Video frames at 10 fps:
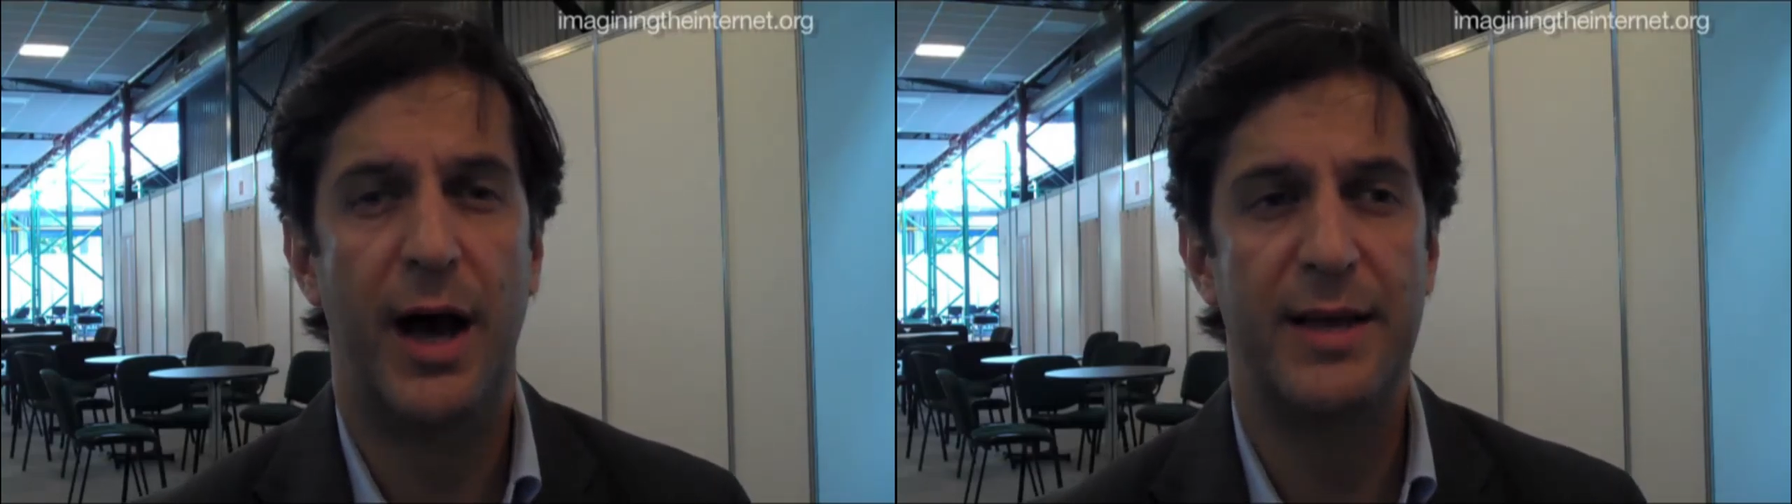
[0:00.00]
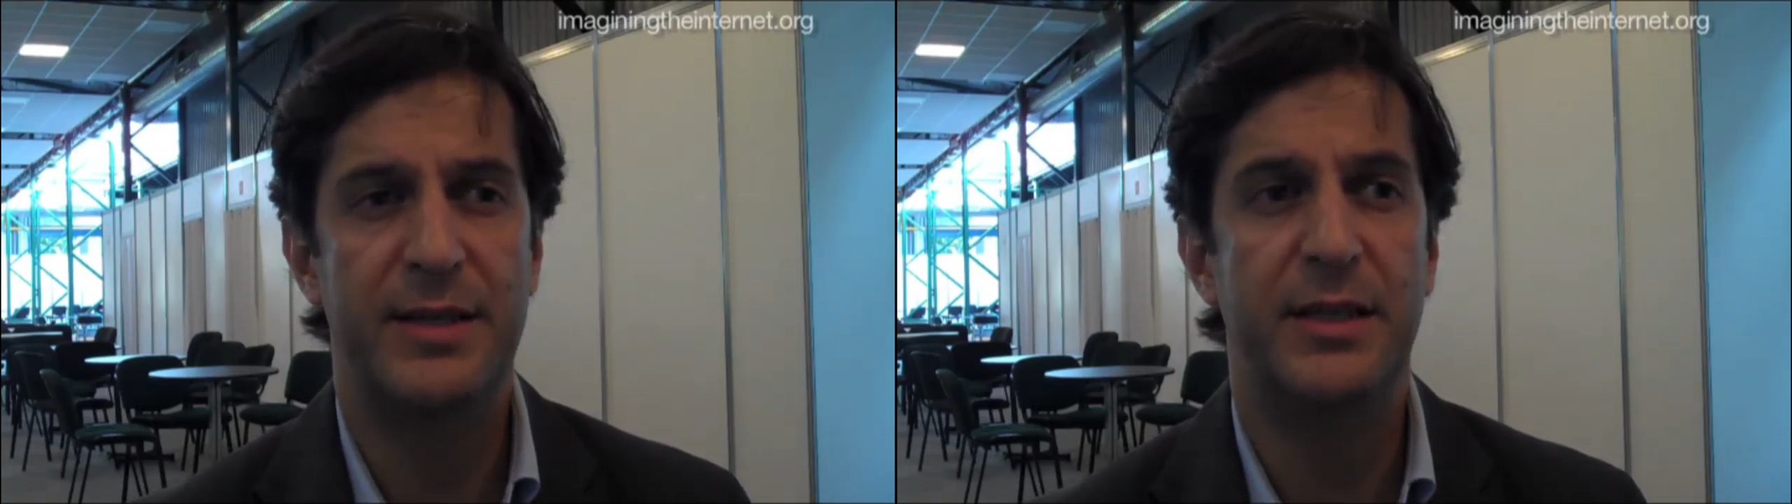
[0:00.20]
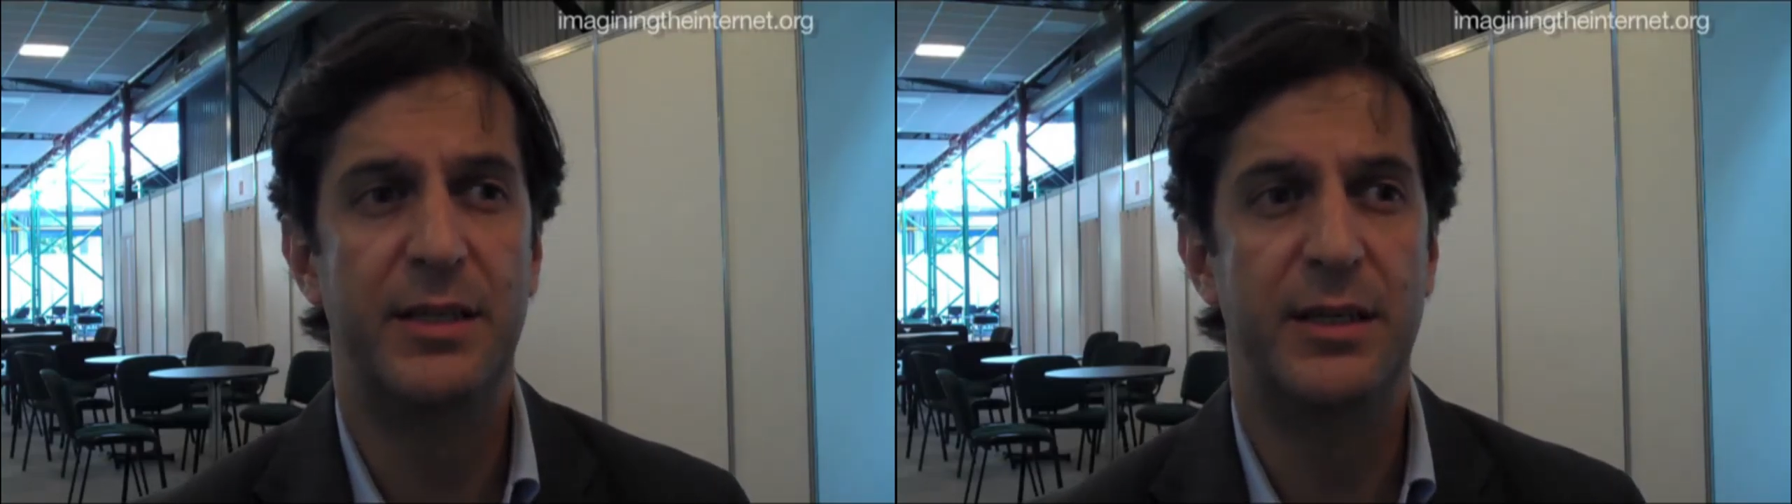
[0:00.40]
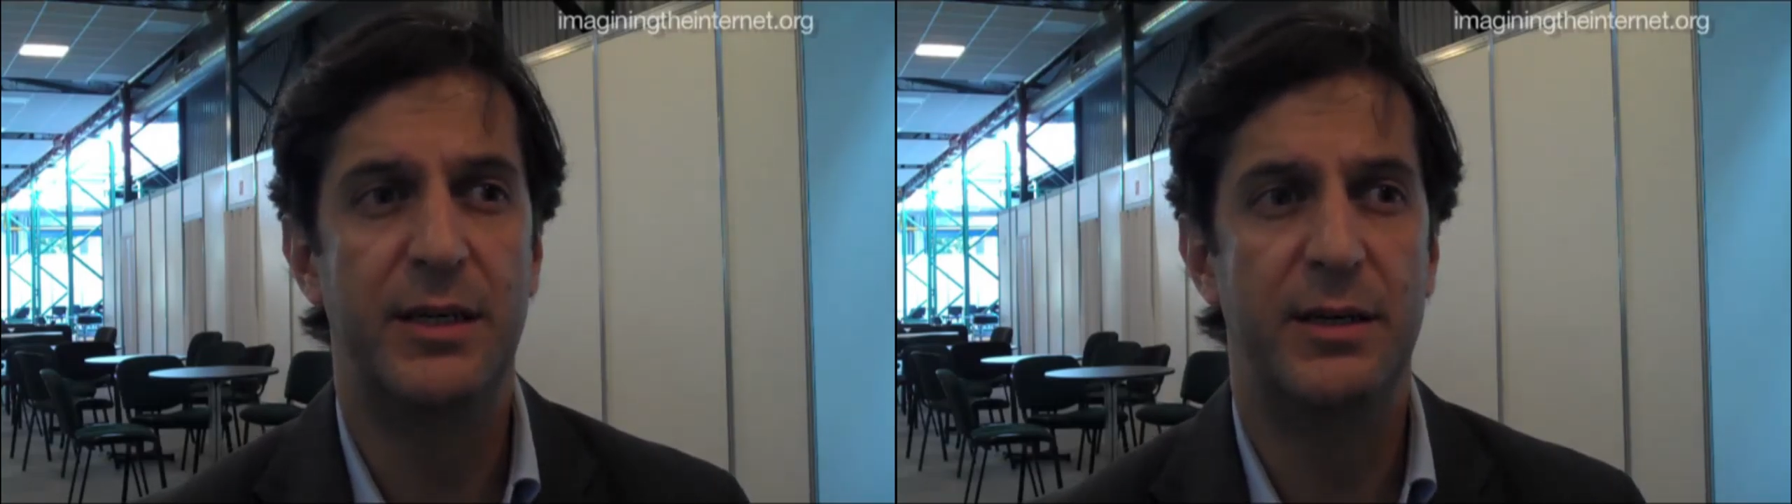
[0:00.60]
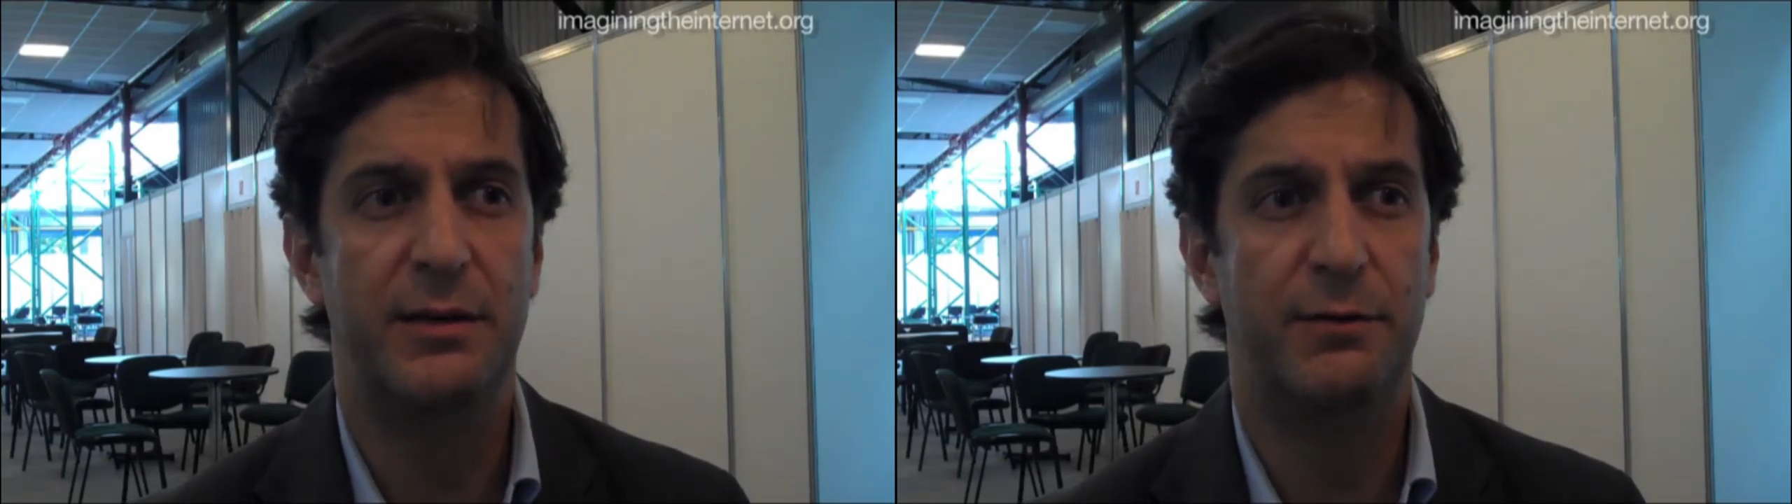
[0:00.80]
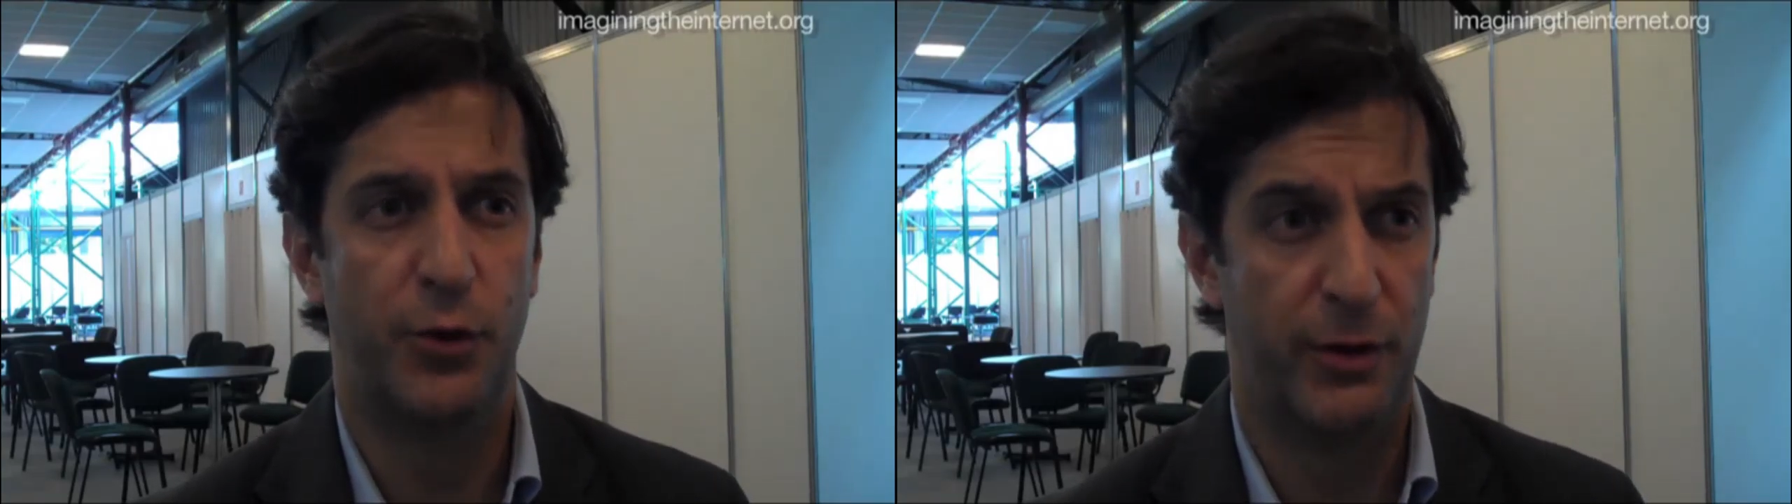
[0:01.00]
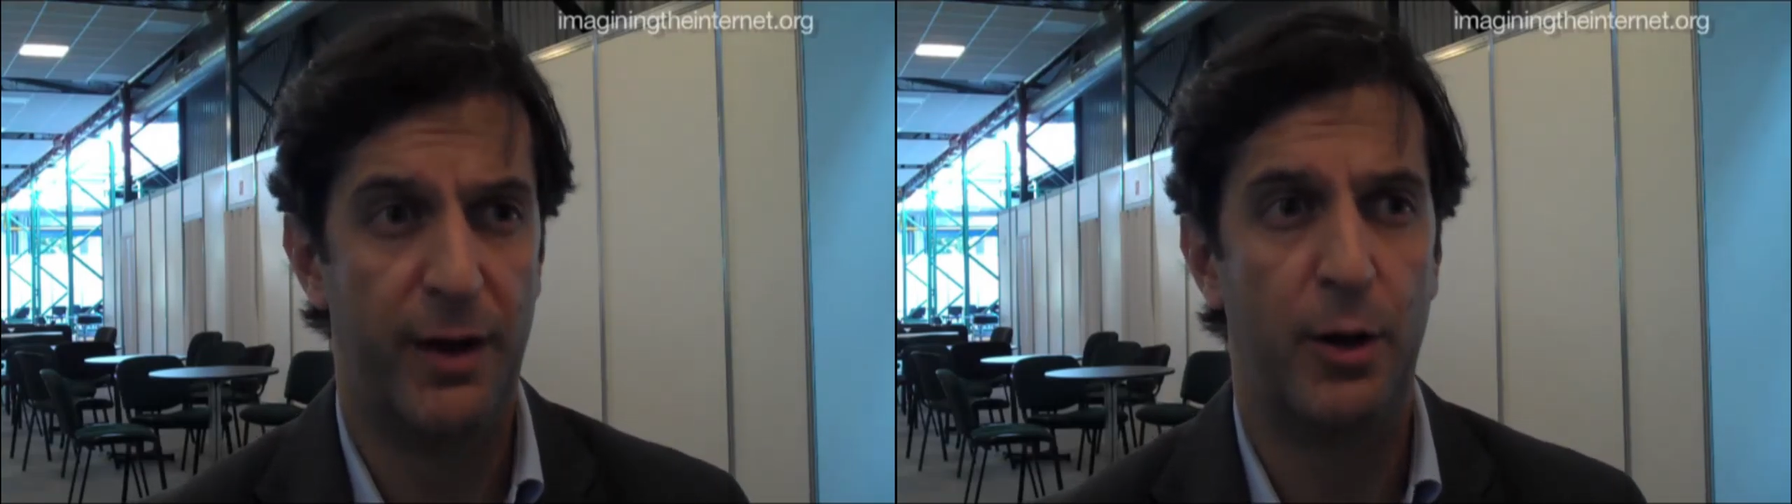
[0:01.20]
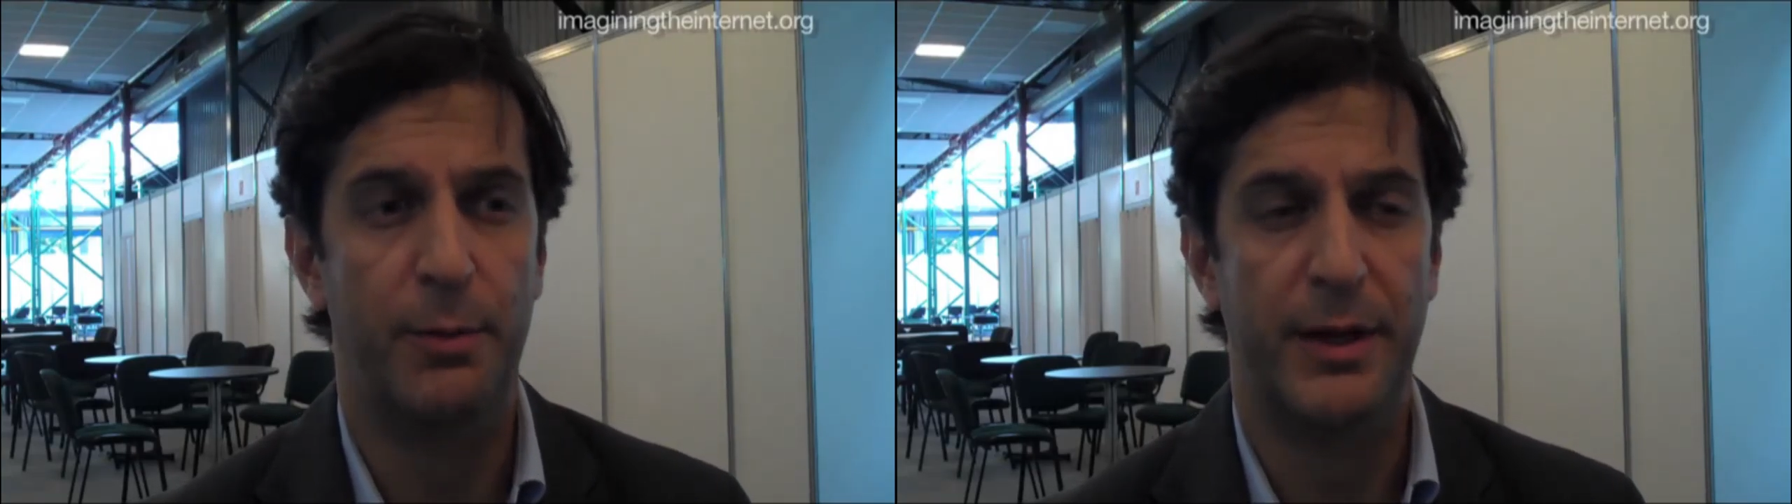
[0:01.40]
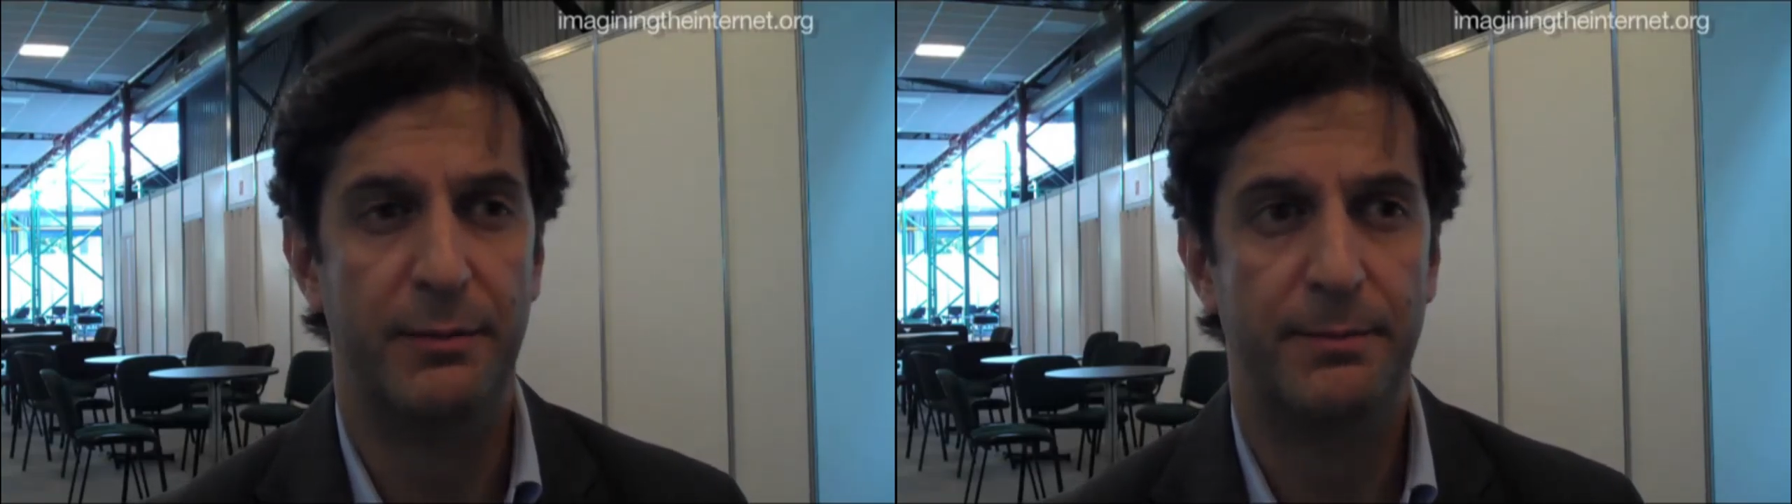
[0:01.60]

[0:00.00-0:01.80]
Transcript: I C T for development.